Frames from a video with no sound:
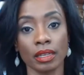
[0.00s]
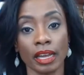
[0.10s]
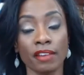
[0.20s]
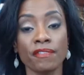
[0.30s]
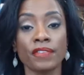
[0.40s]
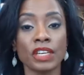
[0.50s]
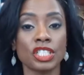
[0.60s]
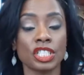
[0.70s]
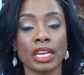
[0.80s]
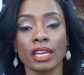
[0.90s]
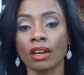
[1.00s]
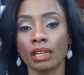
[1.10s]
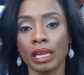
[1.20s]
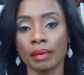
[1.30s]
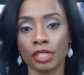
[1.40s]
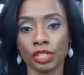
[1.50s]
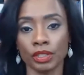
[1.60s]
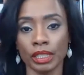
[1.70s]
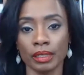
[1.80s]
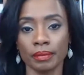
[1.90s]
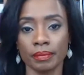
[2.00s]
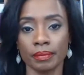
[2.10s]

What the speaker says: like a fish cannot climb a tree.